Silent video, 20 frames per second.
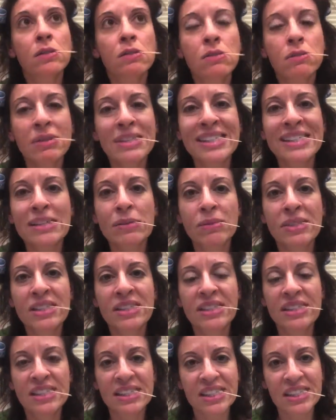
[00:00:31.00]
Why I went
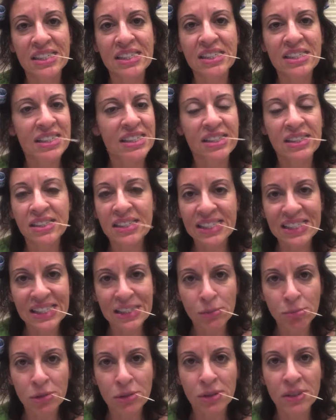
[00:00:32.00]
to the doctor, that's
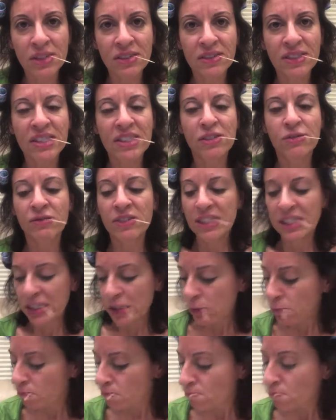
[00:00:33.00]
not the point of this
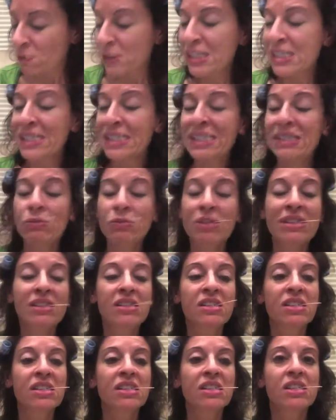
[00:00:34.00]
video. I
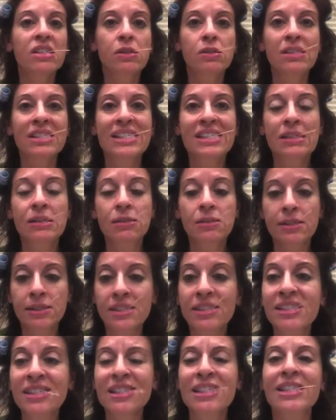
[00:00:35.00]
want to tell you that the,
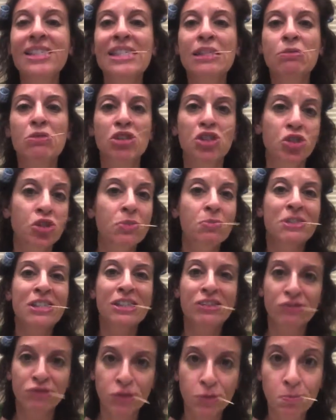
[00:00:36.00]
the doctor had me strip
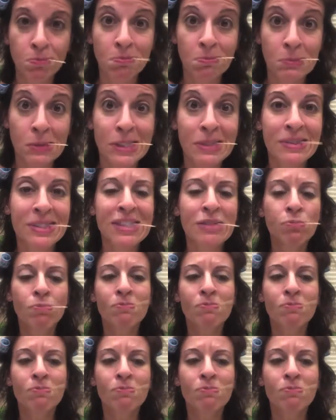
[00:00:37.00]
off, okay?